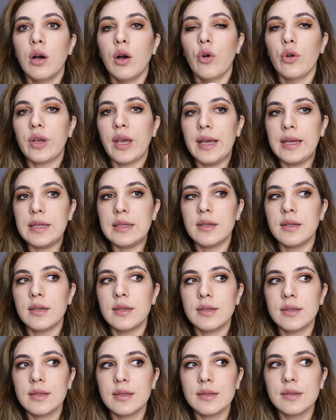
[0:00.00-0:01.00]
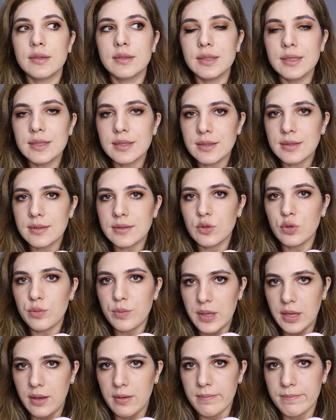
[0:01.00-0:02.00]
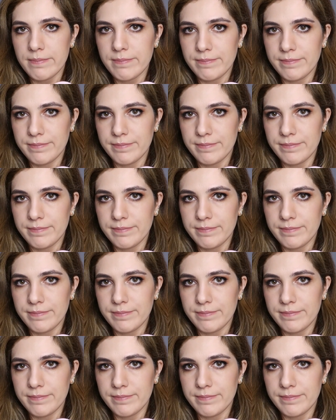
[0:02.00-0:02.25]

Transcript: Okay, this to me